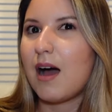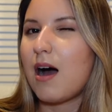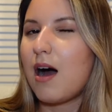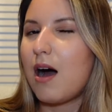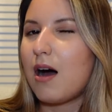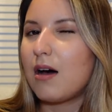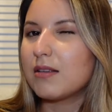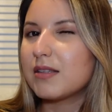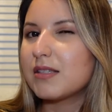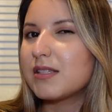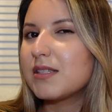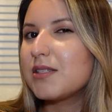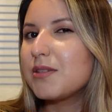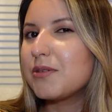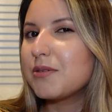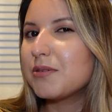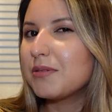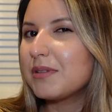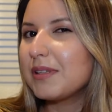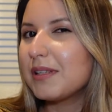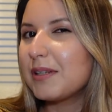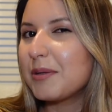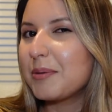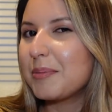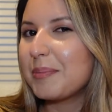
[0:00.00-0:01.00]
haunts you
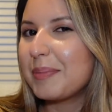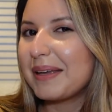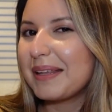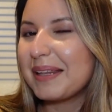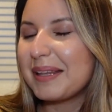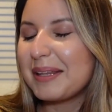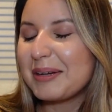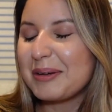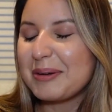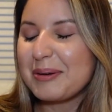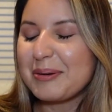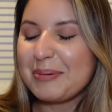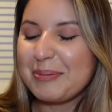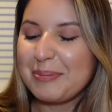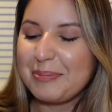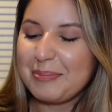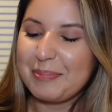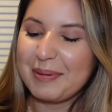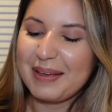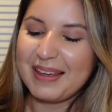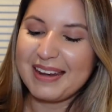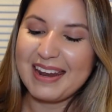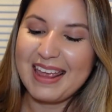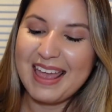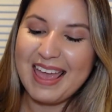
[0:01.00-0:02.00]
little by little.
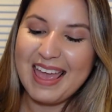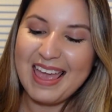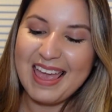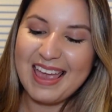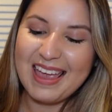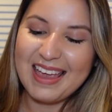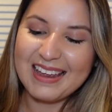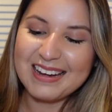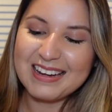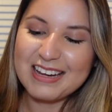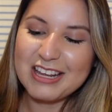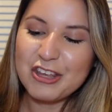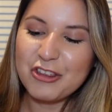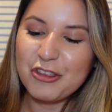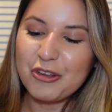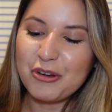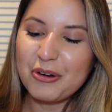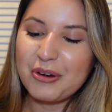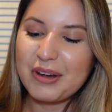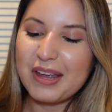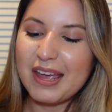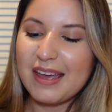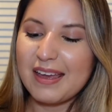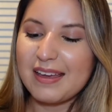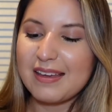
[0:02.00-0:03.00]
But in either
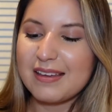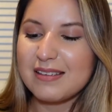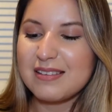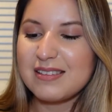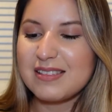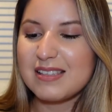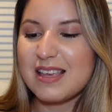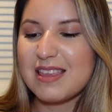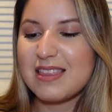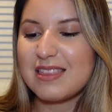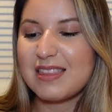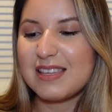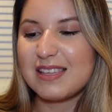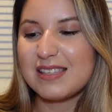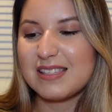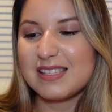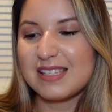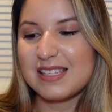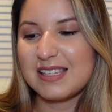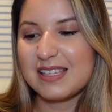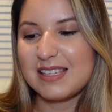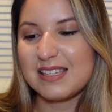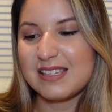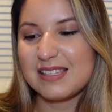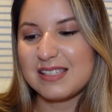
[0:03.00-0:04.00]
case, this
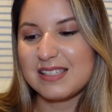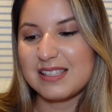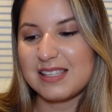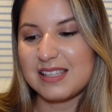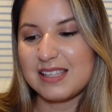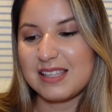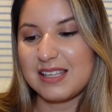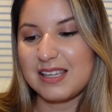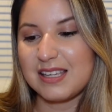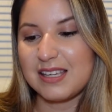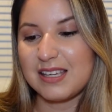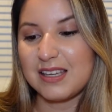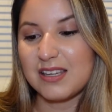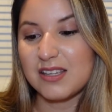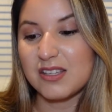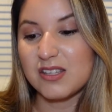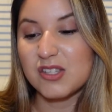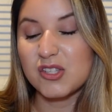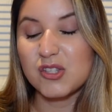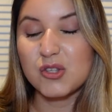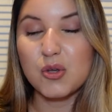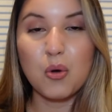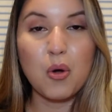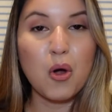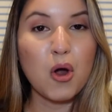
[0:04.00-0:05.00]
is the
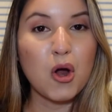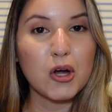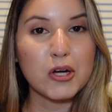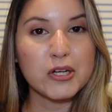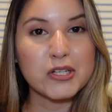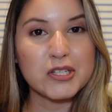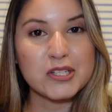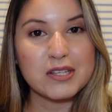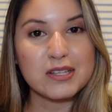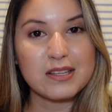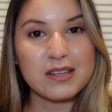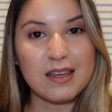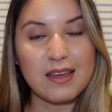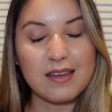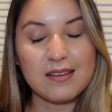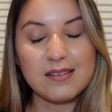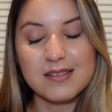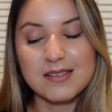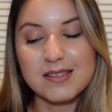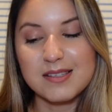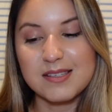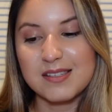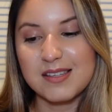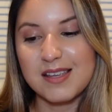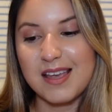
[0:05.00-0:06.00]
So Hard to Get
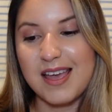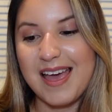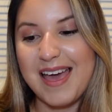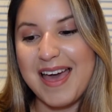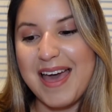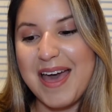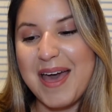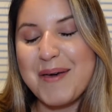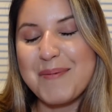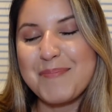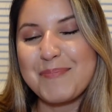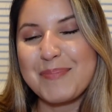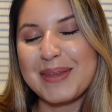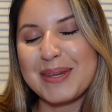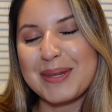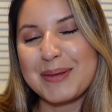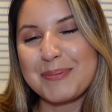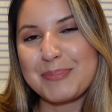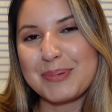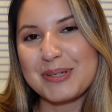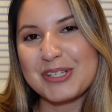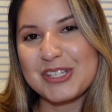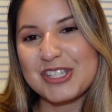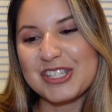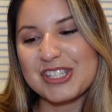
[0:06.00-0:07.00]
mini
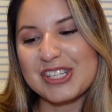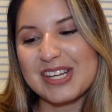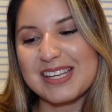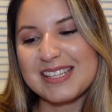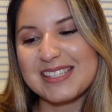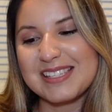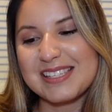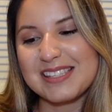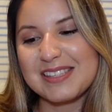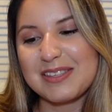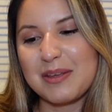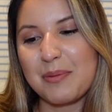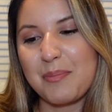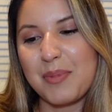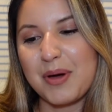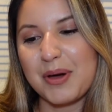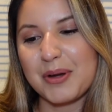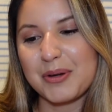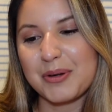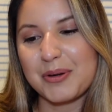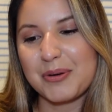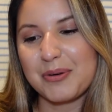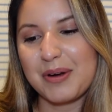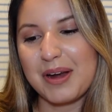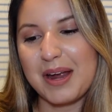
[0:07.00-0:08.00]
pochette in the
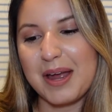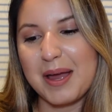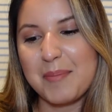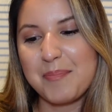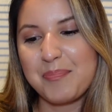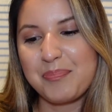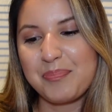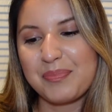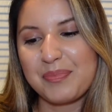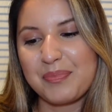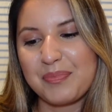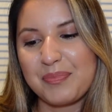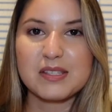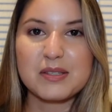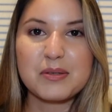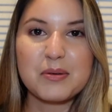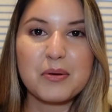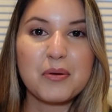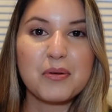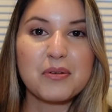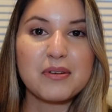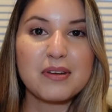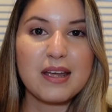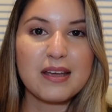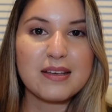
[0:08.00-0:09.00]
monogram.
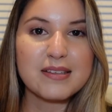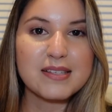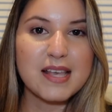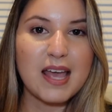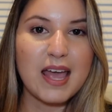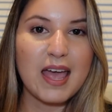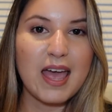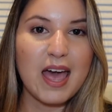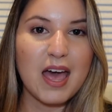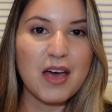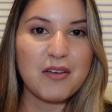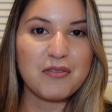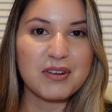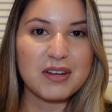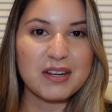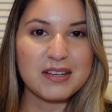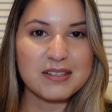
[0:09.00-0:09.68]
So next I have an